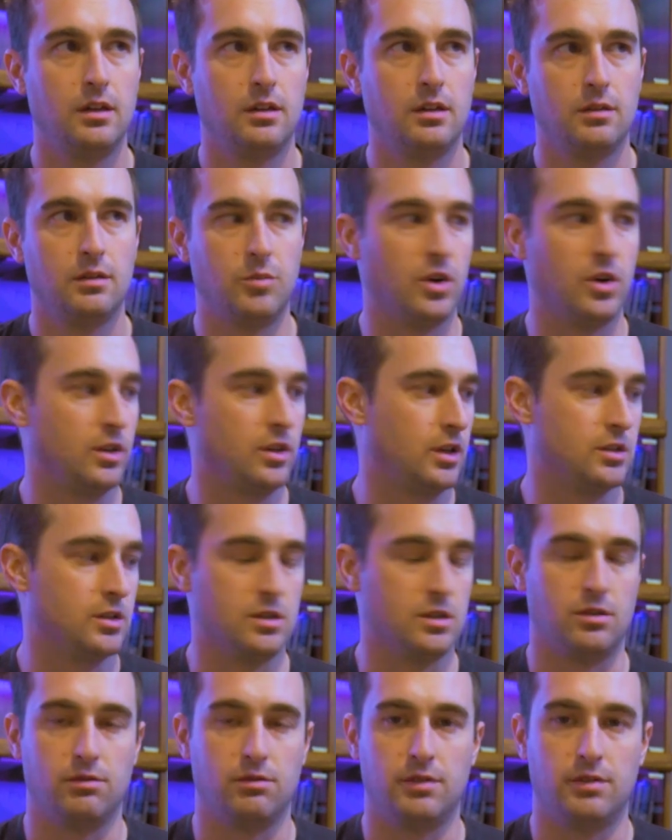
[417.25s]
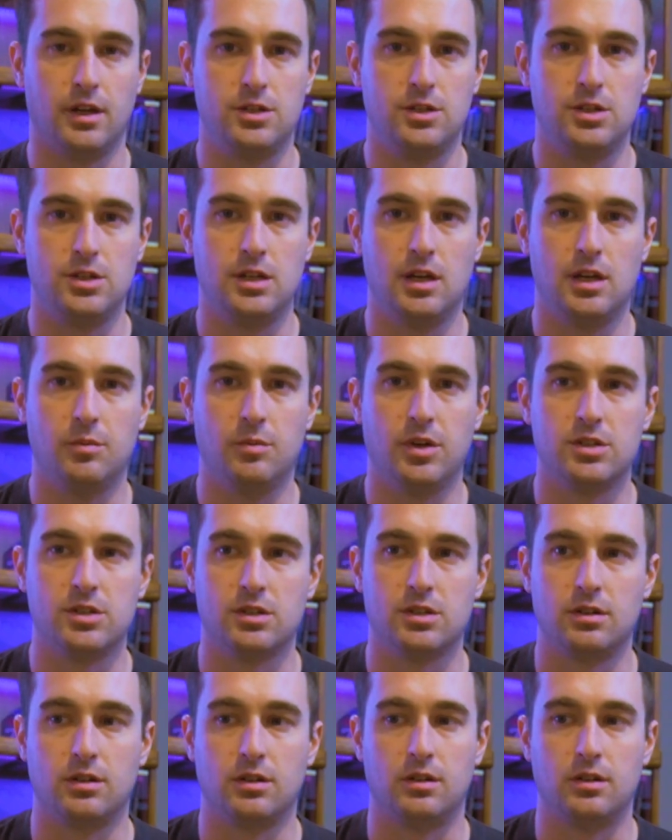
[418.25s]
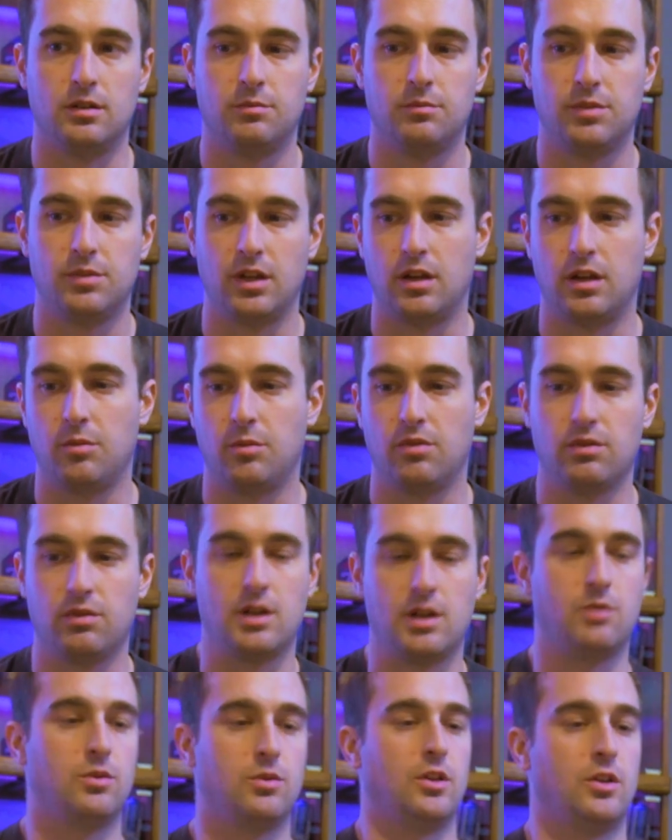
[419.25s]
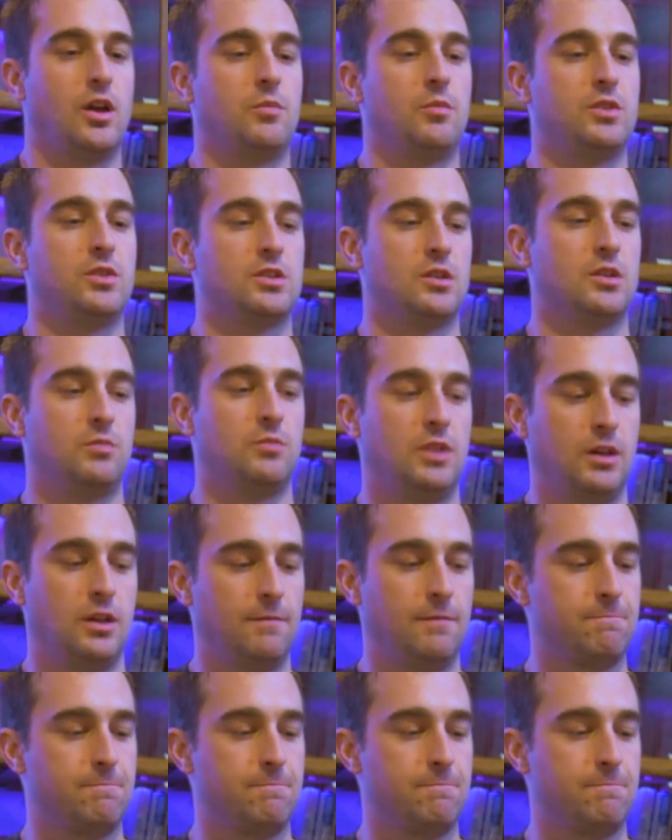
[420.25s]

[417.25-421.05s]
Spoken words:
partly because I don't fly GA much at all, but I'm afraid it will happen someday.